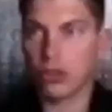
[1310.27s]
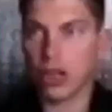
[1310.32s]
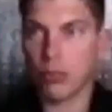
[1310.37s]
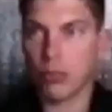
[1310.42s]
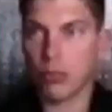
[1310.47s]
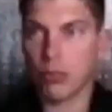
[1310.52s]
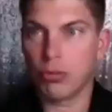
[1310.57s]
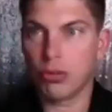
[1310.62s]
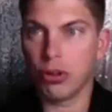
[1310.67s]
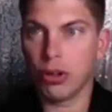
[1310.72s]

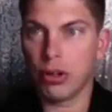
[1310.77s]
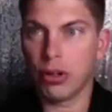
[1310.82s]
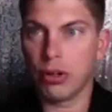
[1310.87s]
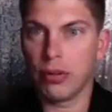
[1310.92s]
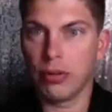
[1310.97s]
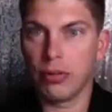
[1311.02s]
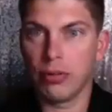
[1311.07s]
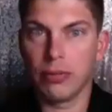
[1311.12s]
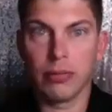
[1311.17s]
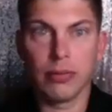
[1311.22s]
Stop share.
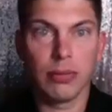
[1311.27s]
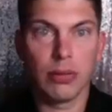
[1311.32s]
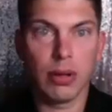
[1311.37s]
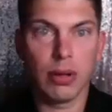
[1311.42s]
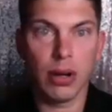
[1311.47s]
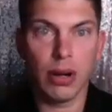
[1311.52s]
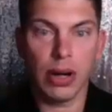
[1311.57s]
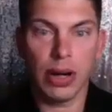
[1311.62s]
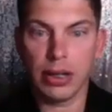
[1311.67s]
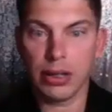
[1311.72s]

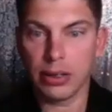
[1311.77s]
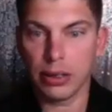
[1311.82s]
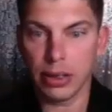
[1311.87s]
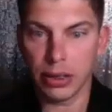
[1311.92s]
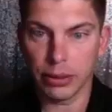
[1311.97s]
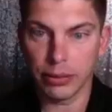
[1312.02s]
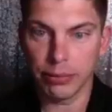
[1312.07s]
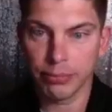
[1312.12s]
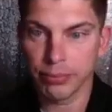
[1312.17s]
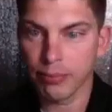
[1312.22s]
All right, good deal.